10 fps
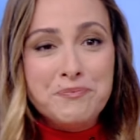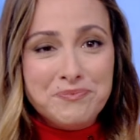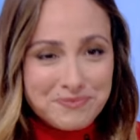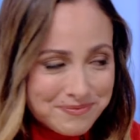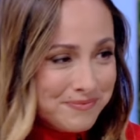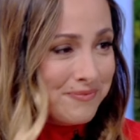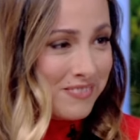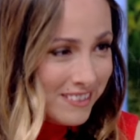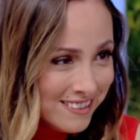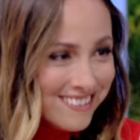Ah.
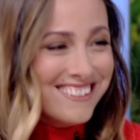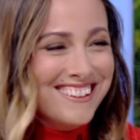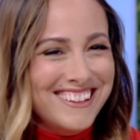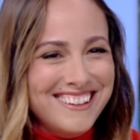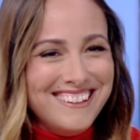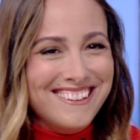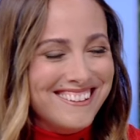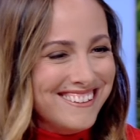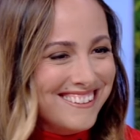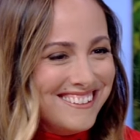Okay. Uh, all
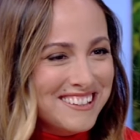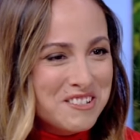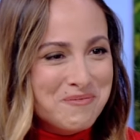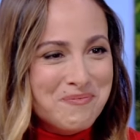right, next is my